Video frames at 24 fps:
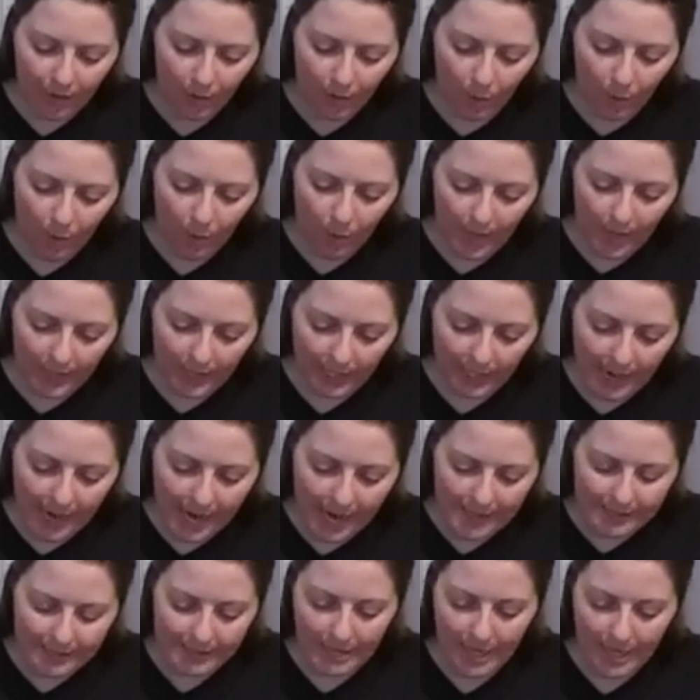one
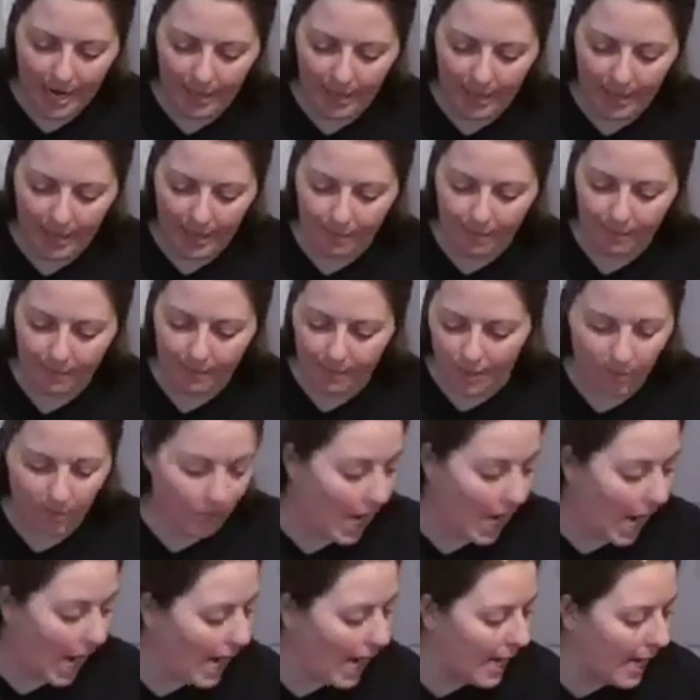last time.
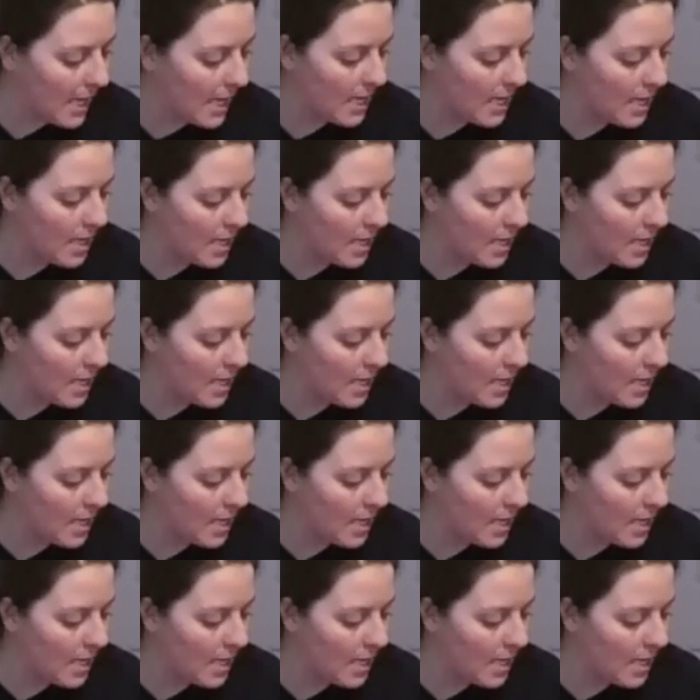Okay.